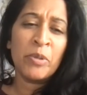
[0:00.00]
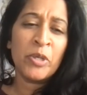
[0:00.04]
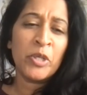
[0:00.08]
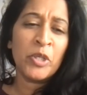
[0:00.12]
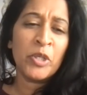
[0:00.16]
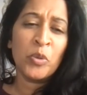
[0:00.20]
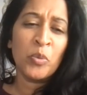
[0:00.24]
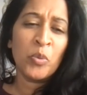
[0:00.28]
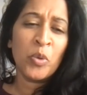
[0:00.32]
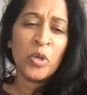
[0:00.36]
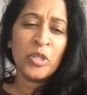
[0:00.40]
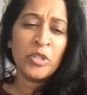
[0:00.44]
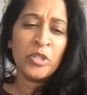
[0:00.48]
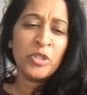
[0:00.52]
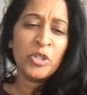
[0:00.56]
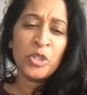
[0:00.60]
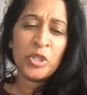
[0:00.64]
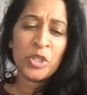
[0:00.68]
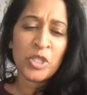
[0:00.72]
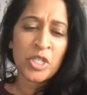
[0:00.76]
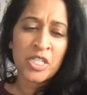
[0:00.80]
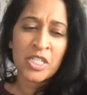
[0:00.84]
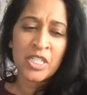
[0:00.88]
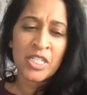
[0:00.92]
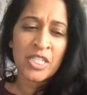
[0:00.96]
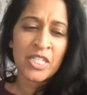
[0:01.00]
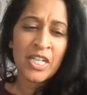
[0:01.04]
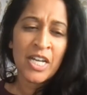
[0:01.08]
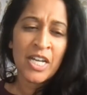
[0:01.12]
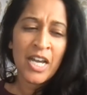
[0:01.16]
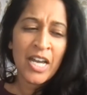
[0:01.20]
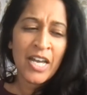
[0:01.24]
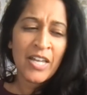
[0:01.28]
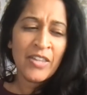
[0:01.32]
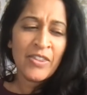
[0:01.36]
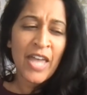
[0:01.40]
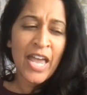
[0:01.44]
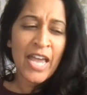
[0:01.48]
but your words just
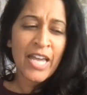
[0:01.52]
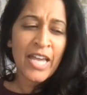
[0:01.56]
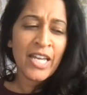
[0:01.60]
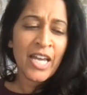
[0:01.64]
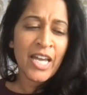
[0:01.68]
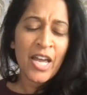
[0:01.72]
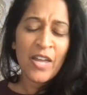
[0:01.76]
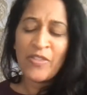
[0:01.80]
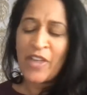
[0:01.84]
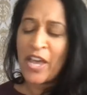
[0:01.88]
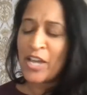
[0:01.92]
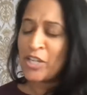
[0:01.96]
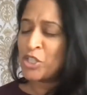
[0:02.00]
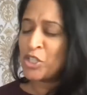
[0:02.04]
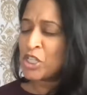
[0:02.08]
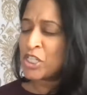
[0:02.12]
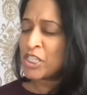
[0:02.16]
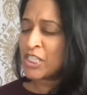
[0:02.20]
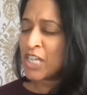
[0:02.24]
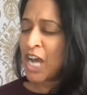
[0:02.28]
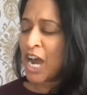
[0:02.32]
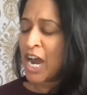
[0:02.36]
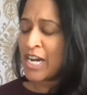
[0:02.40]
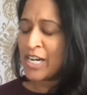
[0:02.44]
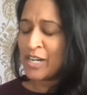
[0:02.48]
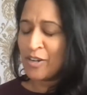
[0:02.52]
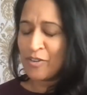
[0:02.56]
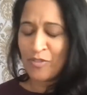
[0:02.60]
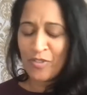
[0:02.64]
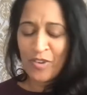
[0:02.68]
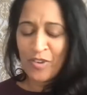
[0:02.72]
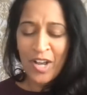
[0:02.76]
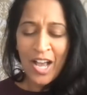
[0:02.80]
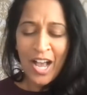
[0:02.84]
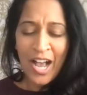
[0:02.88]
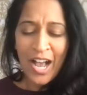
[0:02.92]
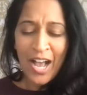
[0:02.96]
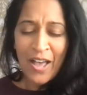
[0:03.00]
they they just kind
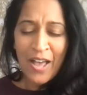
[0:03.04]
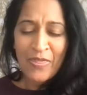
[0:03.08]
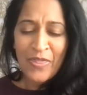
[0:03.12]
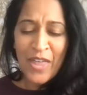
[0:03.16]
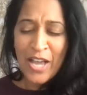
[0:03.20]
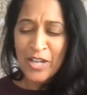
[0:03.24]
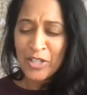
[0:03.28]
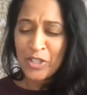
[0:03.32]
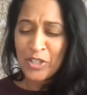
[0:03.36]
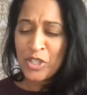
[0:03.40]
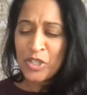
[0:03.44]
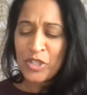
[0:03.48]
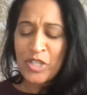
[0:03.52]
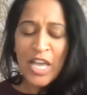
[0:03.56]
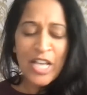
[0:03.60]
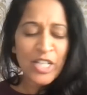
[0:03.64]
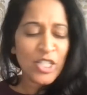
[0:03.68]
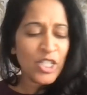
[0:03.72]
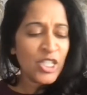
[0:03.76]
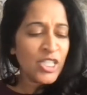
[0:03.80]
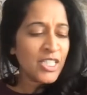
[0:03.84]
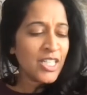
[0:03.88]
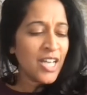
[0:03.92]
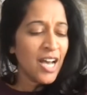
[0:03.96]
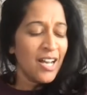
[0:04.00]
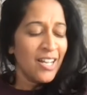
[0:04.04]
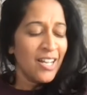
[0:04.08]
of they they just